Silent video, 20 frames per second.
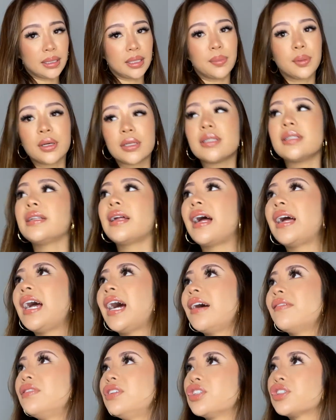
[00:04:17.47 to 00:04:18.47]
Personally, I
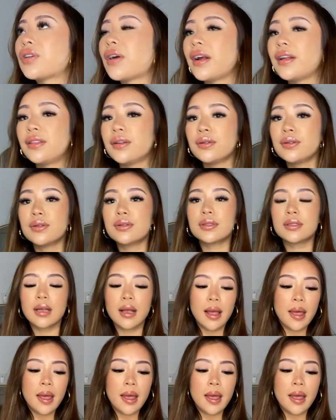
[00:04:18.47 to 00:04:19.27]
haven't tried those,